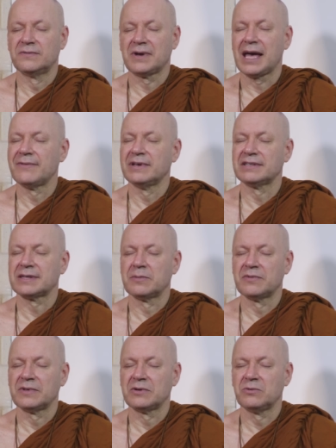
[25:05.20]
for having
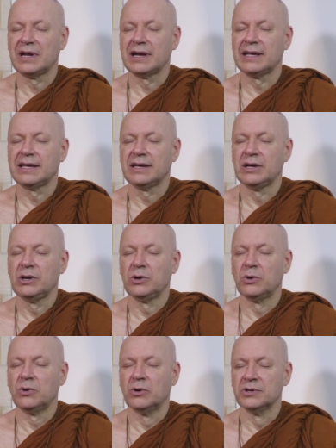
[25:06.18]
something really
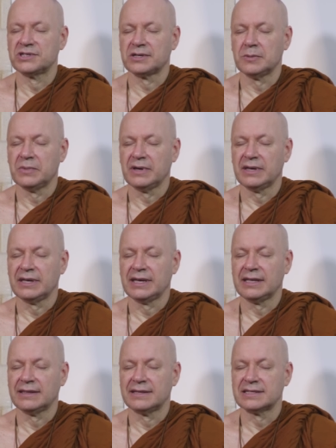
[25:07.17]
awesome uh,
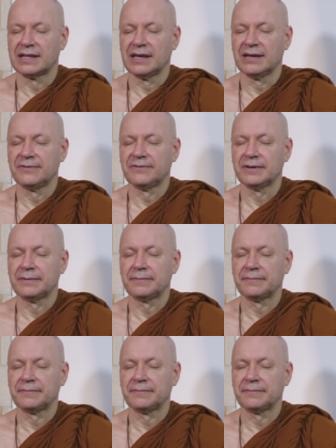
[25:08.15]
in this life. Uh.